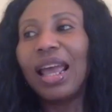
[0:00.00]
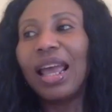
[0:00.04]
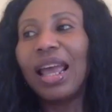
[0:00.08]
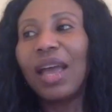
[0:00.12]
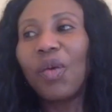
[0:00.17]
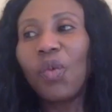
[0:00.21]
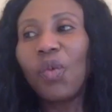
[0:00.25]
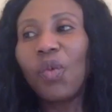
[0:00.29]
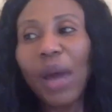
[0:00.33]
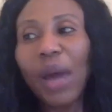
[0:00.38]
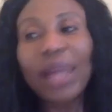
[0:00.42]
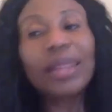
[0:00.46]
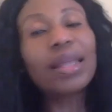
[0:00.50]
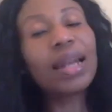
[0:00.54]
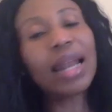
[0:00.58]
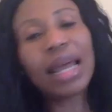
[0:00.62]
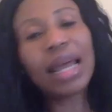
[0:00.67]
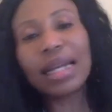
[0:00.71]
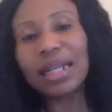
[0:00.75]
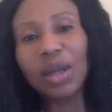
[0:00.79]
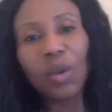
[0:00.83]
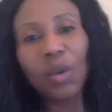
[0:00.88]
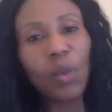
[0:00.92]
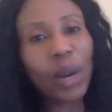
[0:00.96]
when the
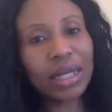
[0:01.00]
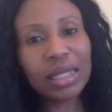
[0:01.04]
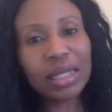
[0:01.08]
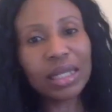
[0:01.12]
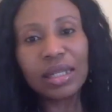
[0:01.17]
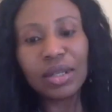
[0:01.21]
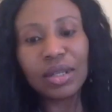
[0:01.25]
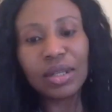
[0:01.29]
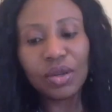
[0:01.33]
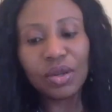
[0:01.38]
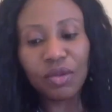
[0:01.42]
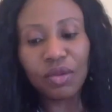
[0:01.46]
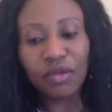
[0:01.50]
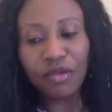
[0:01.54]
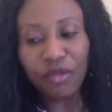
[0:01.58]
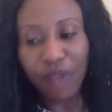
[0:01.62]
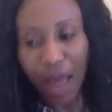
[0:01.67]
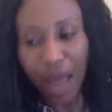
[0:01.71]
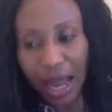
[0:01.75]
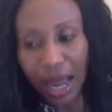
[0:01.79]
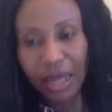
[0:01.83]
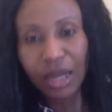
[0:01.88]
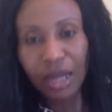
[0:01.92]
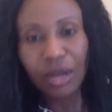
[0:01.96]
lender went to
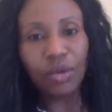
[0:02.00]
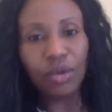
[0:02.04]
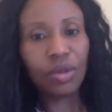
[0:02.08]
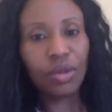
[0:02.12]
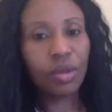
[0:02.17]
value the